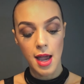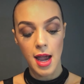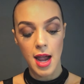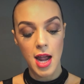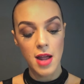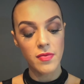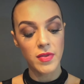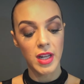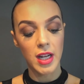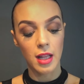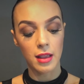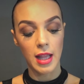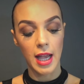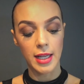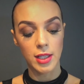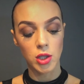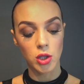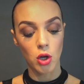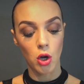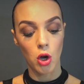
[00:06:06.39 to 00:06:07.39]
And then I
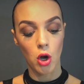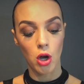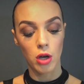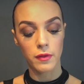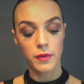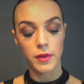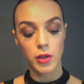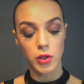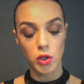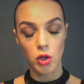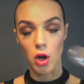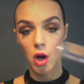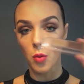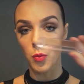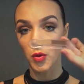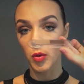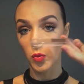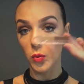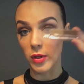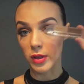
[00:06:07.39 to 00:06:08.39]
like to go over the
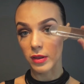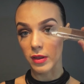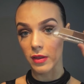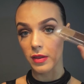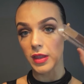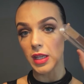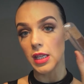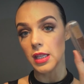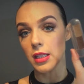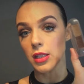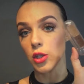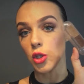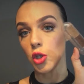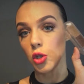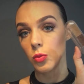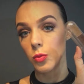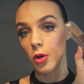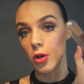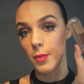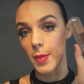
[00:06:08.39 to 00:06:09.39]
top with the
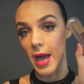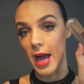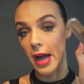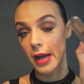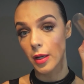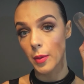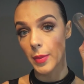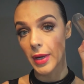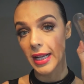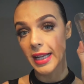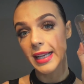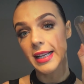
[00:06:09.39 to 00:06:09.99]
Duo powder by